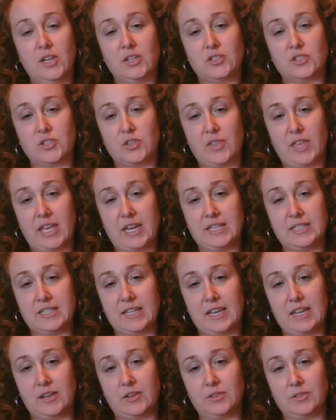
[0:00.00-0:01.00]
so that it
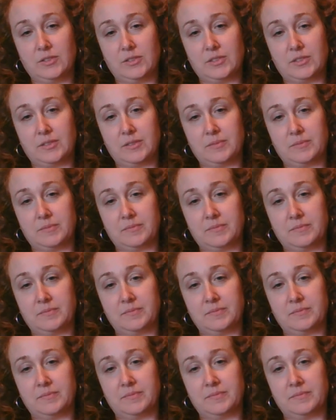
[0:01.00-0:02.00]
dangles,
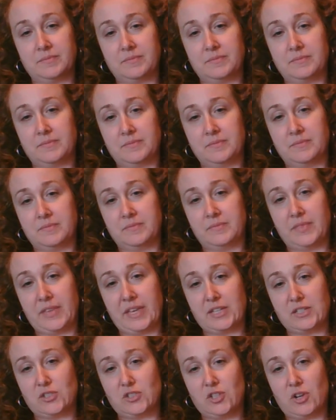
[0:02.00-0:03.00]

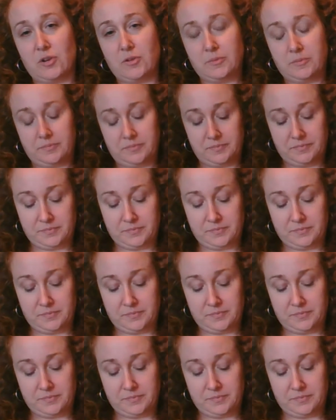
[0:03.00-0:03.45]
like so.